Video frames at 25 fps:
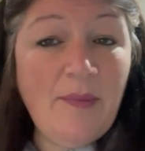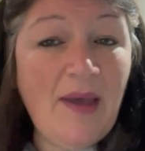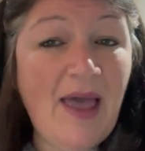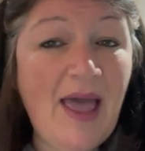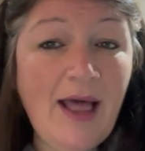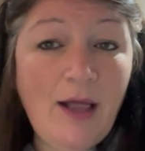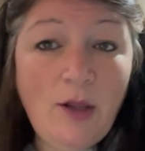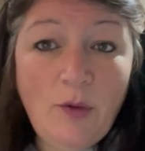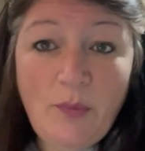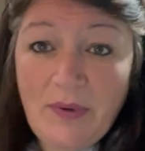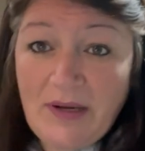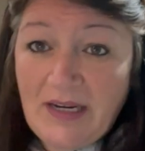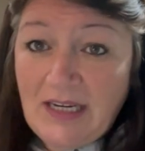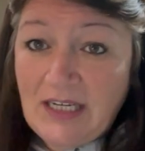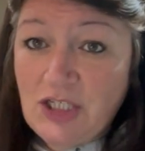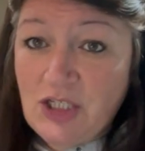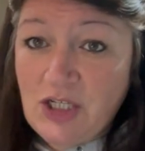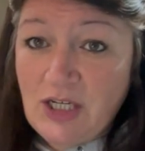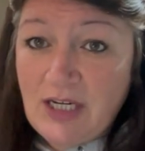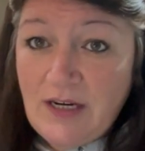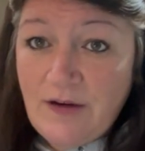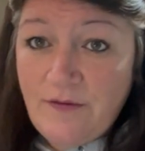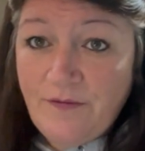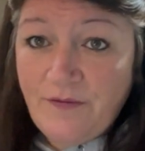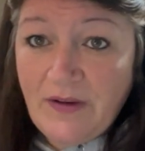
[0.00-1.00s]

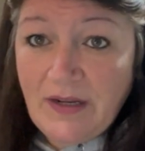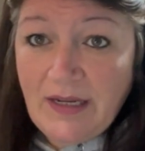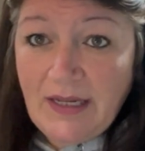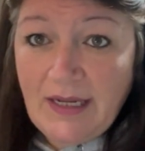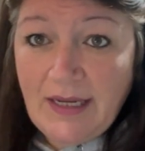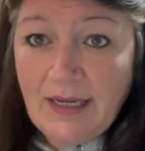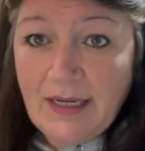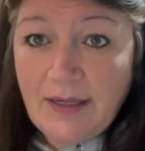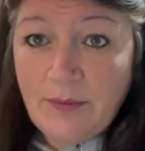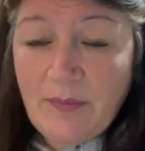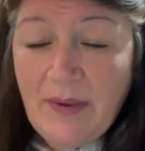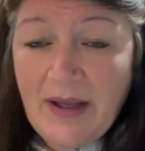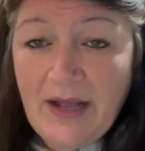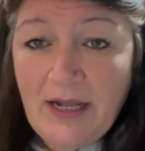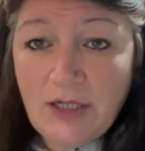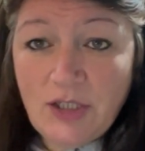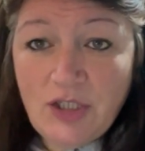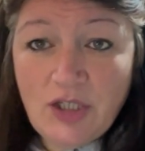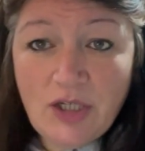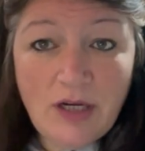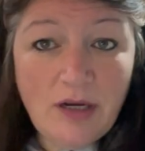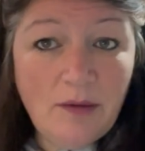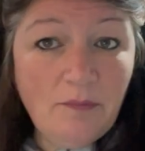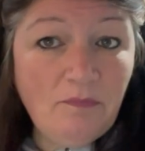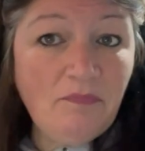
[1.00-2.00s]
LPG filling in
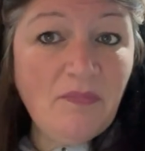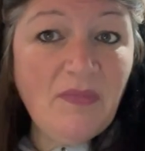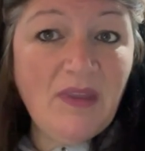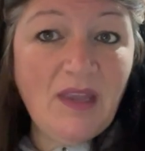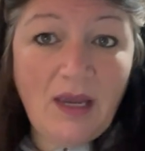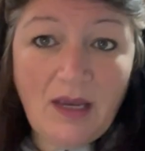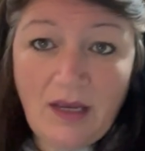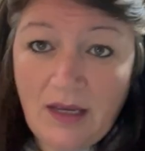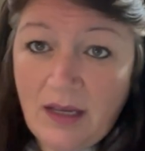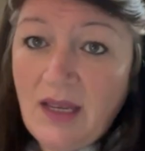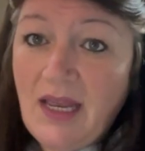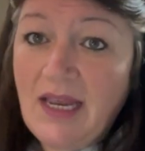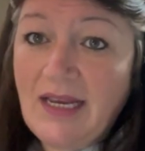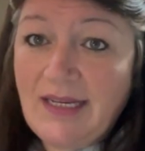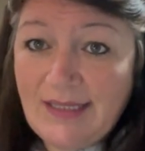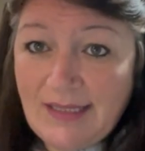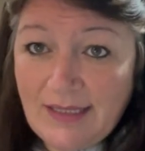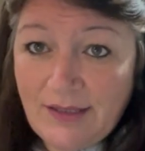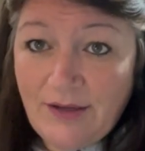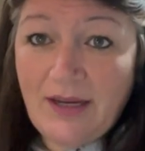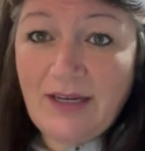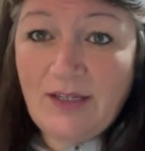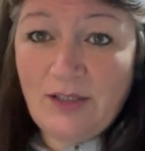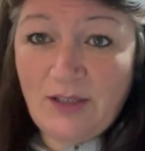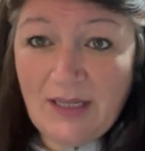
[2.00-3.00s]
Belgium,
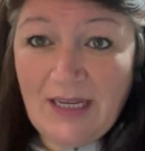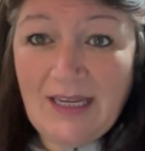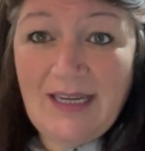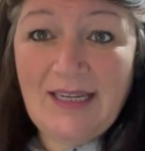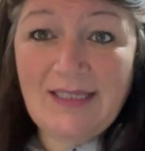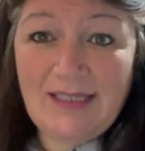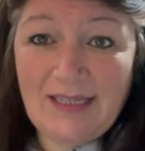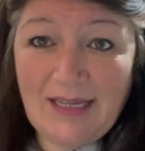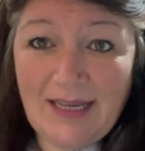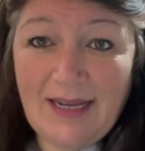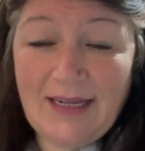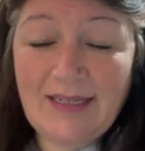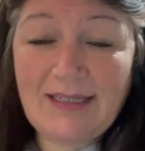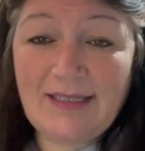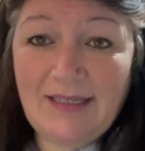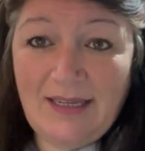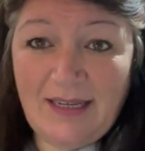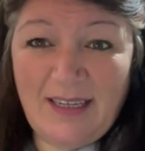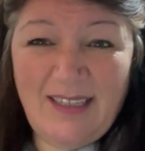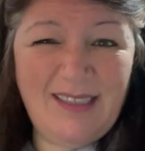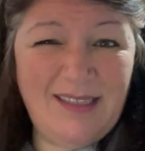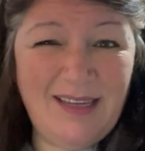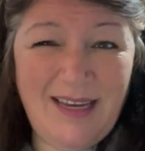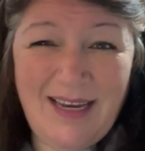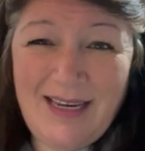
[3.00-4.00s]
it's easily
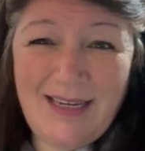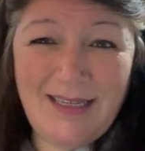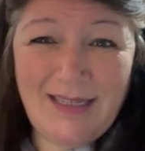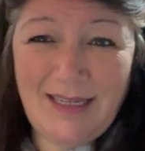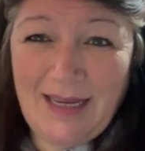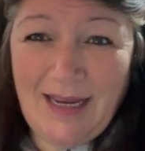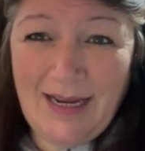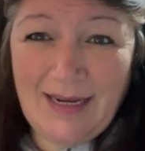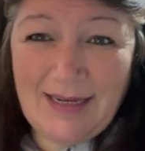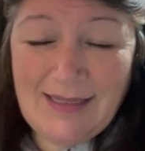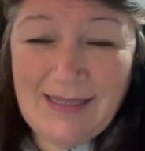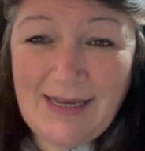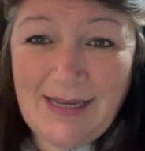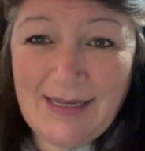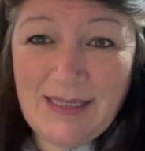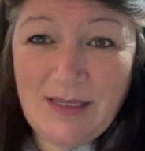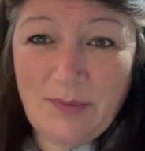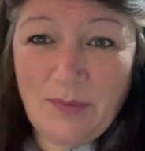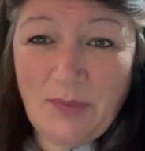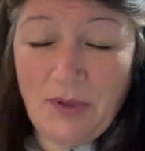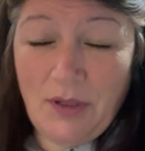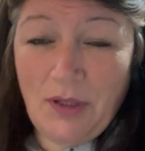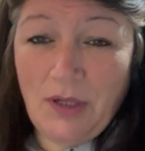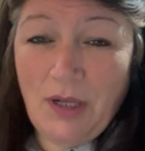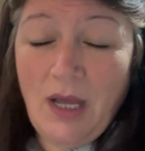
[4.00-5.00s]

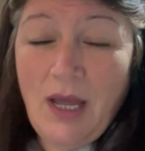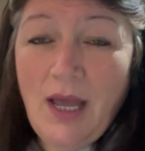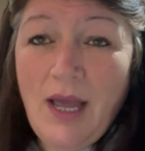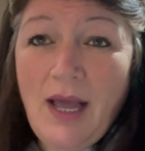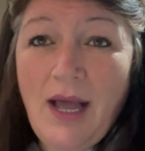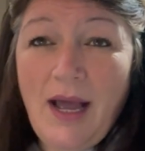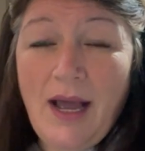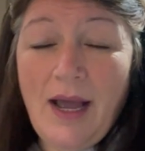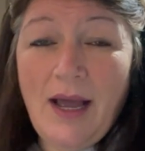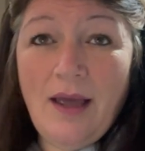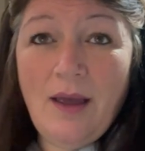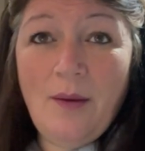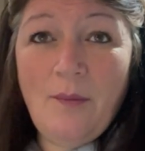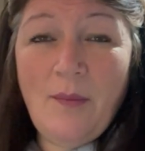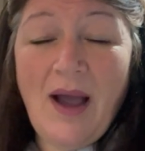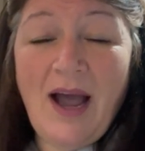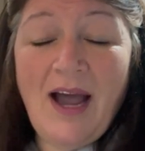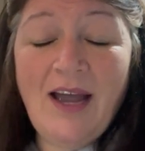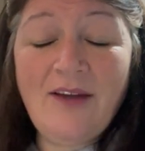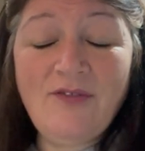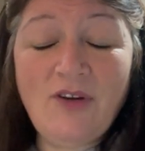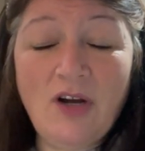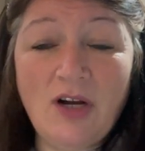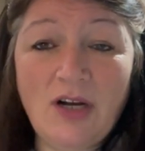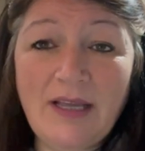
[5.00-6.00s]
accessible.
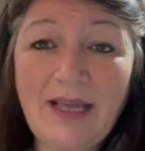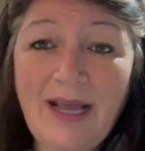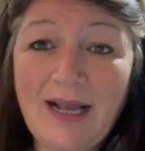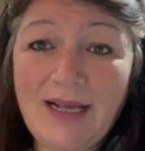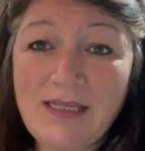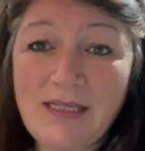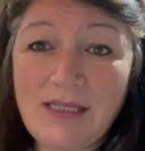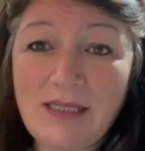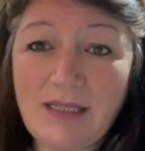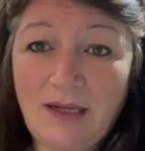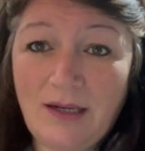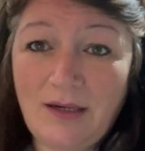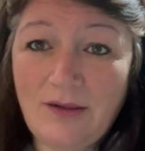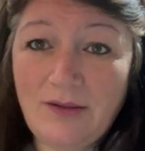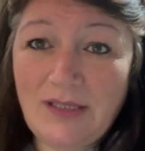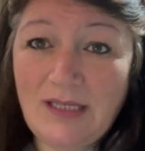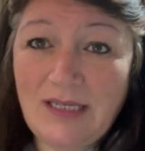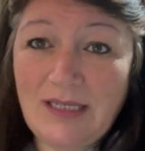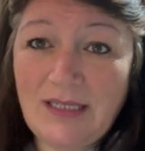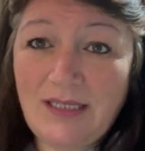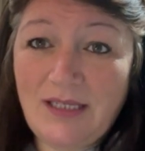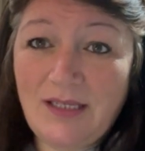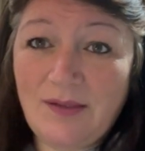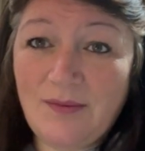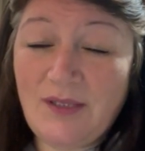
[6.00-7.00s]
I've got a gas slow
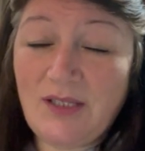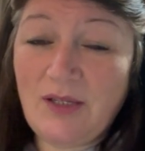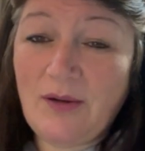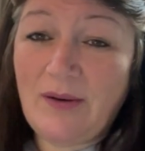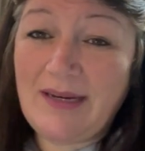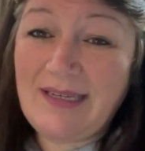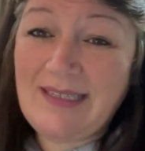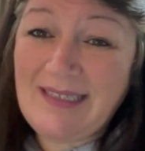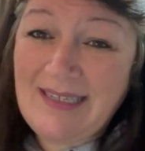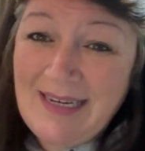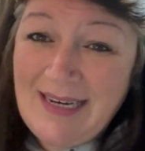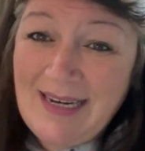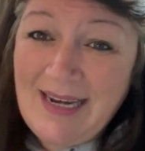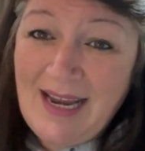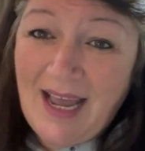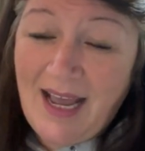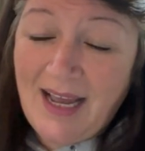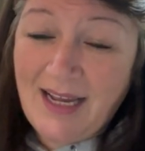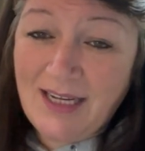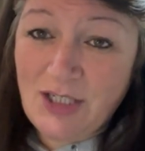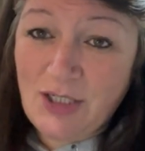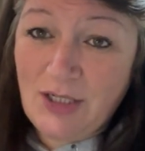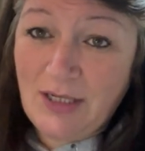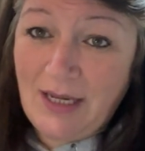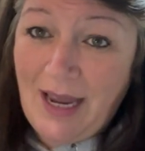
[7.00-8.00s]
system, so I didn't
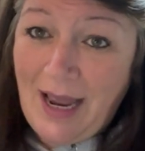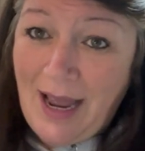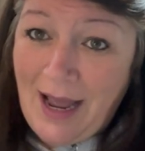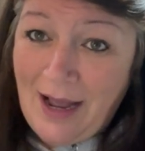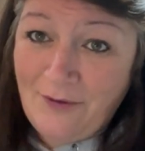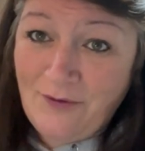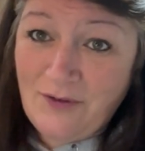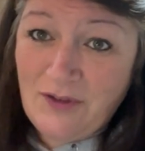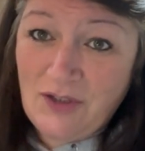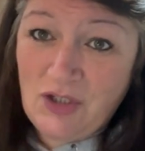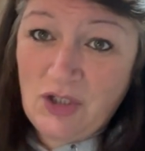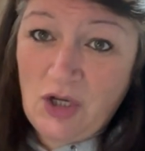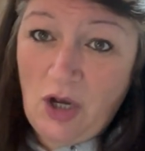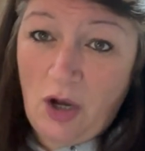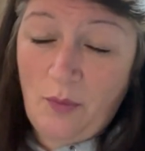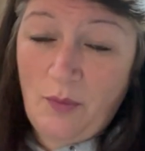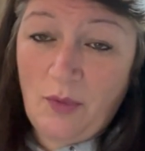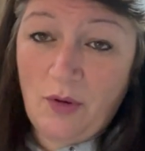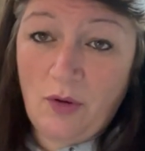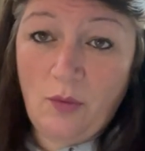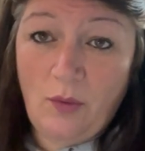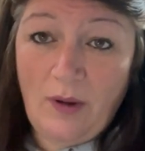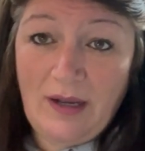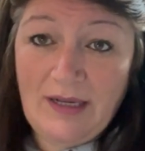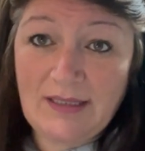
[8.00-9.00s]
actually have to top
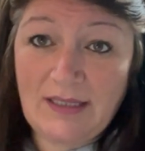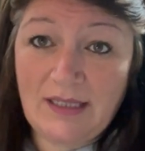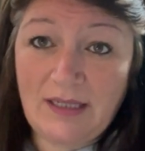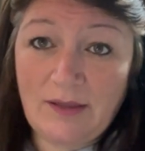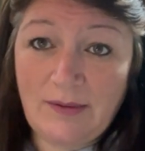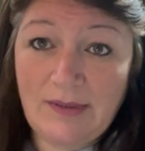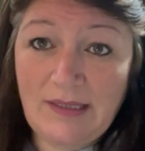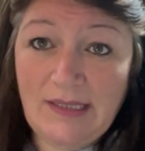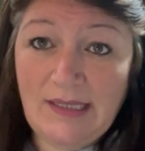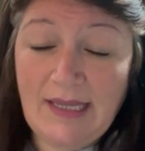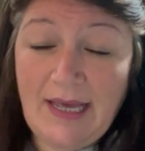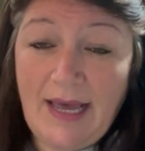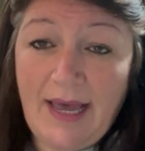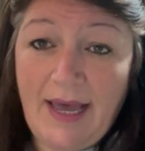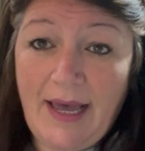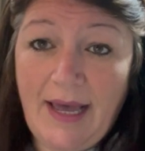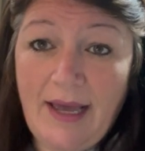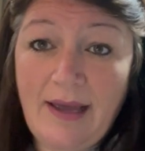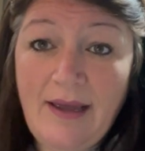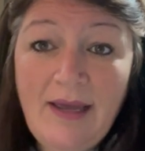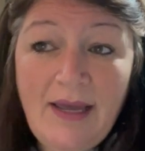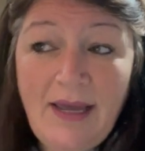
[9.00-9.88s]
up whilst I was there.